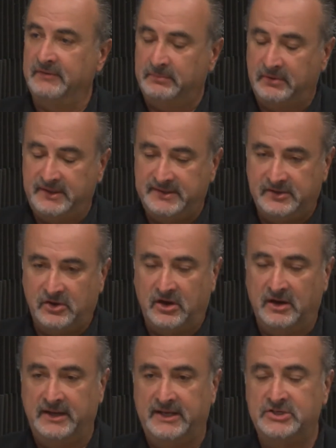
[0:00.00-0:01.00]
a police
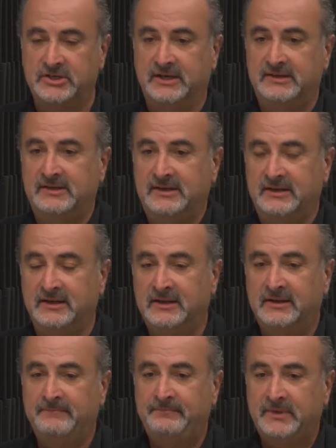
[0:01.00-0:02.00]
car at age 19.
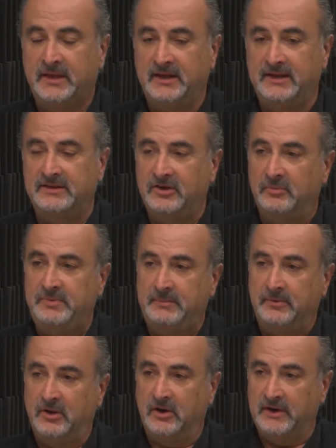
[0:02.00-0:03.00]
And I can tell
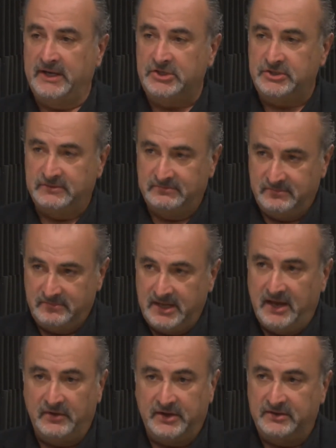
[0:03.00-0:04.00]
people our age
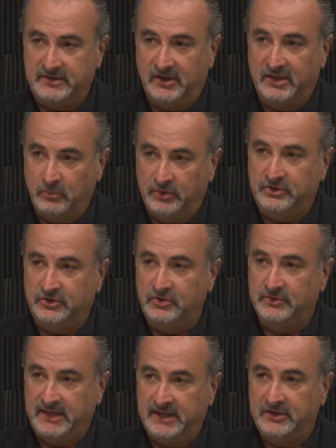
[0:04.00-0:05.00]
now, I could tell them what to do,
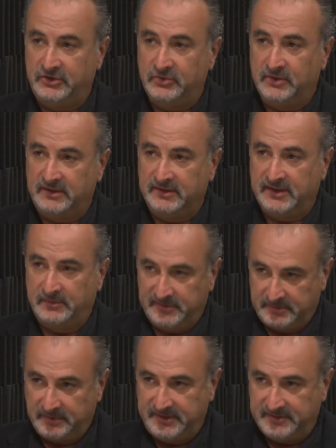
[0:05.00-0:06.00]
and they had to do it because I was a
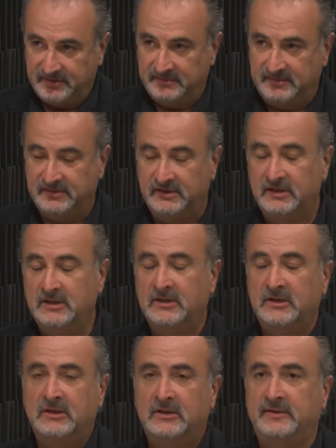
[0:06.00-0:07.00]
police officer.
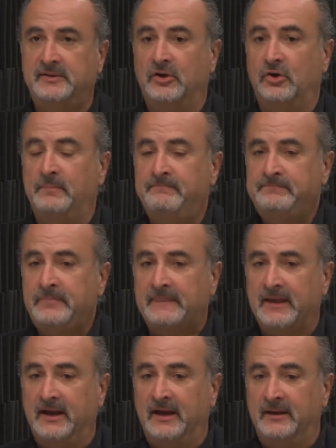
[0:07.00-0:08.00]
So,
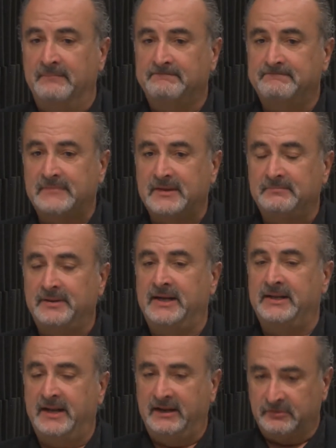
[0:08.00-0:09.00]
but I
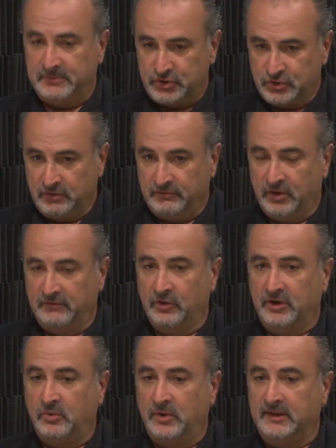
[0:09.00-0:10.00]
did have to mature very, very
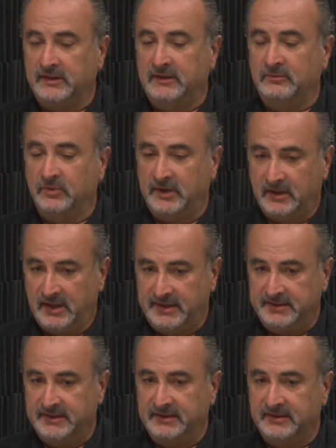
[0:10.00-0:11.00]
quickly,
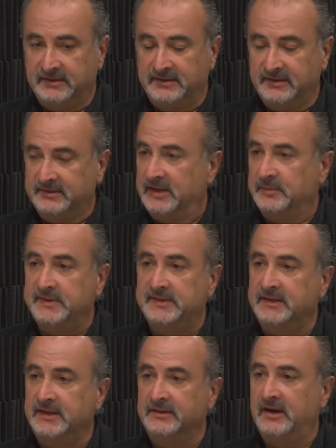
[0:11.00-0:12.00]
realizing the things I was seeing, the